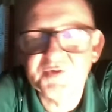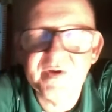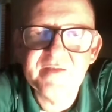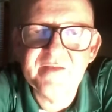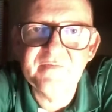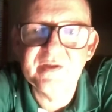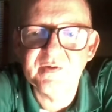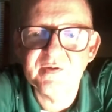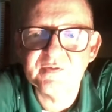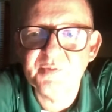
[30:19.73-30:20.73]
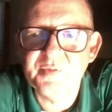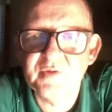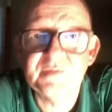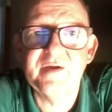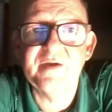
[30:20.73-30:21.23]
train videos or
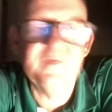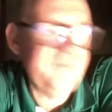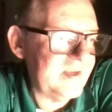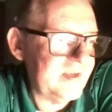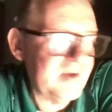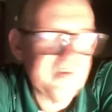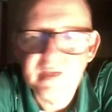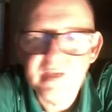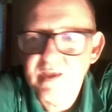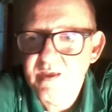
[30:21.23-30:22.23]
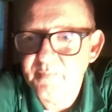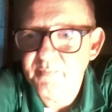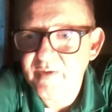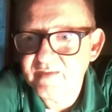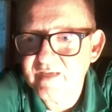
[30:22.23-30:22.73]
post my own videos,
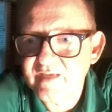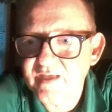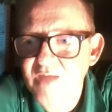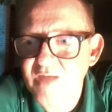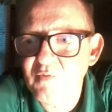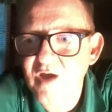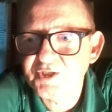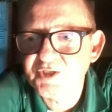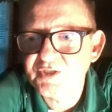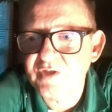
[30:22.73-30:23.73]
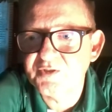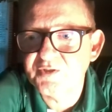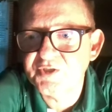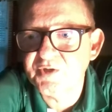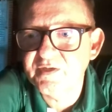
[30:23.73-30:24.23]
but I watch
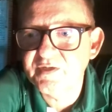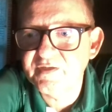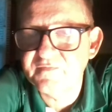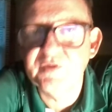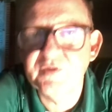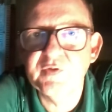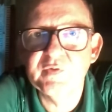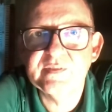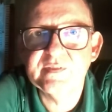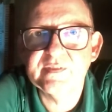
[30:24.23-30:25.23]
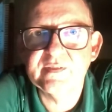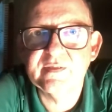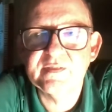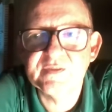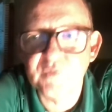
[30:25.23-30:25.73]
alternative news
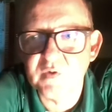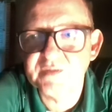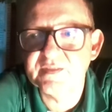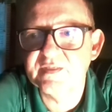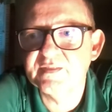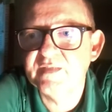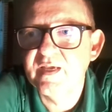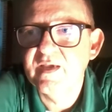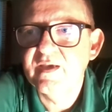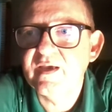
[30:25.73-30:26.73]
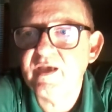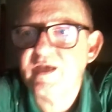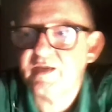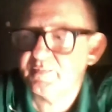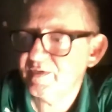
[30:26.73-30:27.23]
sources
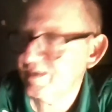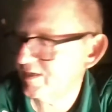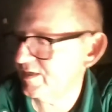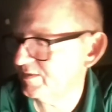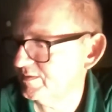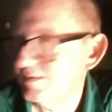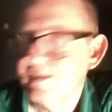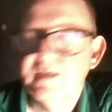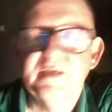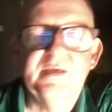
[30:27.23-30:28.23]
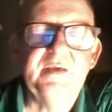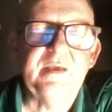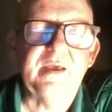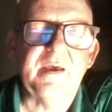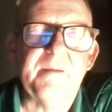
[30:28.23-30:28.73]
because
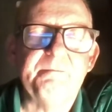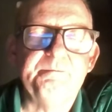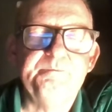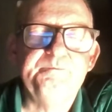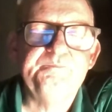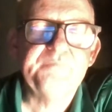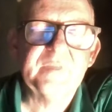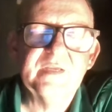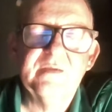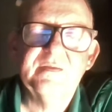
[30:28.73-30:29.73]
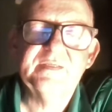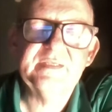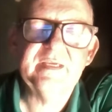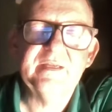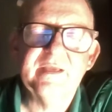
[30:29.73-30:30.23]
um,
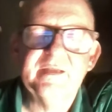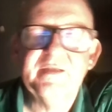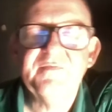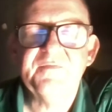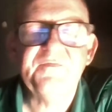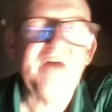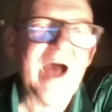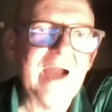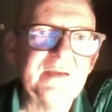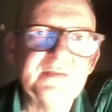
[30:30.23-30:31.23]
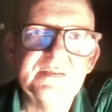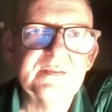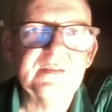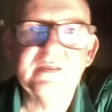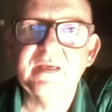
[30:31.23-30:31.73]
CNN, even Fox,
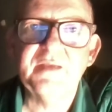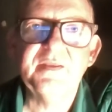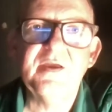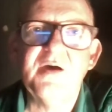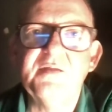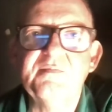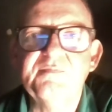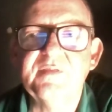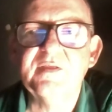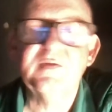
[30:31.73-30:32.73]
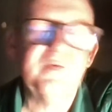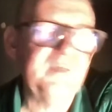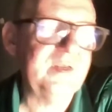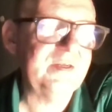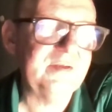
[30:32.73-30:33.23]
they all,
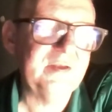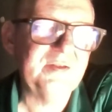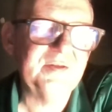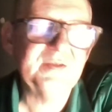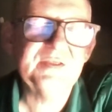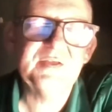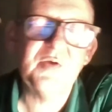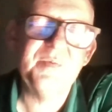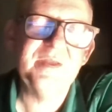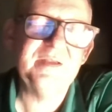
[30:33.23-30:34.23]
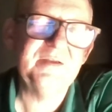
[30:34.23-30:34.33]
there's so many